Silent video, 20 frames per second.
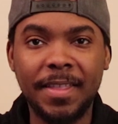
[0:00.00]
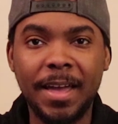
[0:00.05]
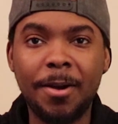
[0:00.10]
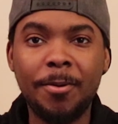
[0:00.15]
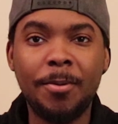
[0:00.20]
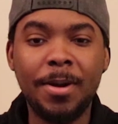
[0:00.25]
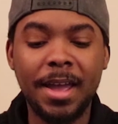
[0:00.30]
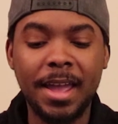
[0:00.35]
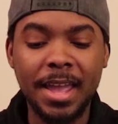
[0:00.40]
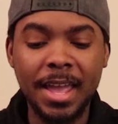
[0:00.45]

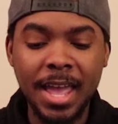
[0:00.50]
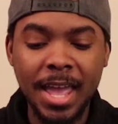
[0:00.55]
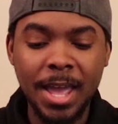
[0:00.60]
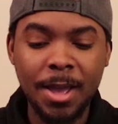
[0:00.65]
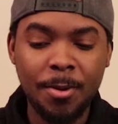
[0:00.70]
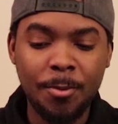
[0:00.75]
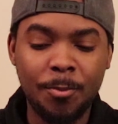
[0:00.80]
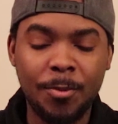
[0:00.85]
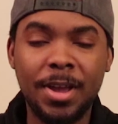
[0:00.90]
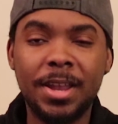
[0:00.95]
That way,
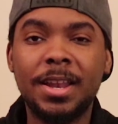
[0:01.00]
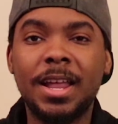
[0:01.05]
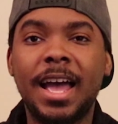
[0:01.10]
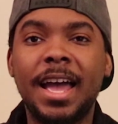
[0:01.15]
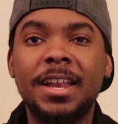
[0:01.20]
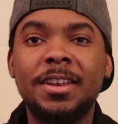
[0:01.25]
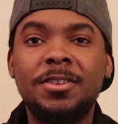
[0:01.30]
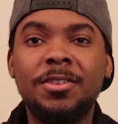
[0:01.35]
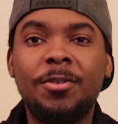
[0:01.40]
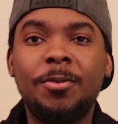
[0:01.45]
when
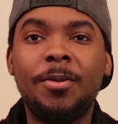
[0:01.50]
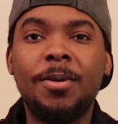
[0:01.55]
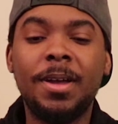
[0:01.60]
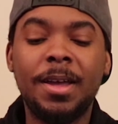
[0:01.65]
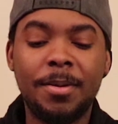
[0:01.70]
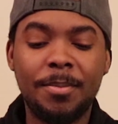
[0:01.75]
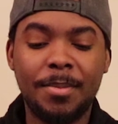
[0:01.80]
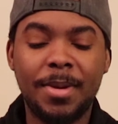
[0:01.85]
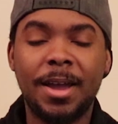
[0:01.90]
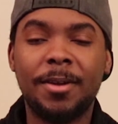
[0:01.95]
I do
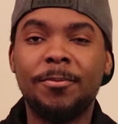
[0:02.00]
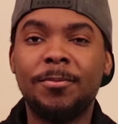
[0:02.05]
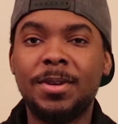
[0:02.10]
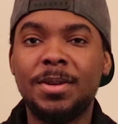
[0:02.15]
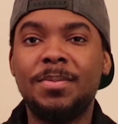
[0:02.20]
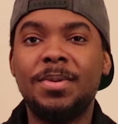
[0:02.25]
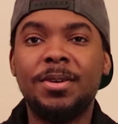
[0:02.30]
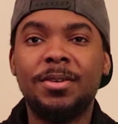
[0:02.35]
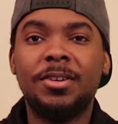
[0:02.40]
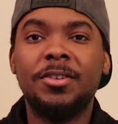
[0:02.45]
my
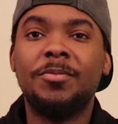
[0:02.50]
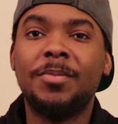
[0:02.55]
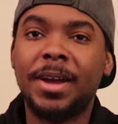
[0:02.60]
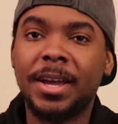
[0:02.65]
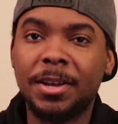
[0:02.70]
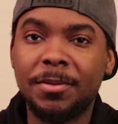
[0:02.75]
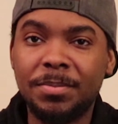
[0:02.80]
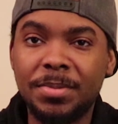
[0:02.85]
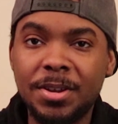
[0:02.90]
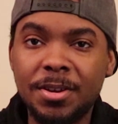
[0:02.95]
rebuild of my
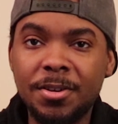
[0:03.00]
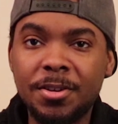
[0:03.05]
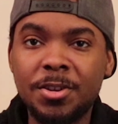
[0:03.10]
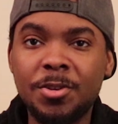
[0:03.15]
computer,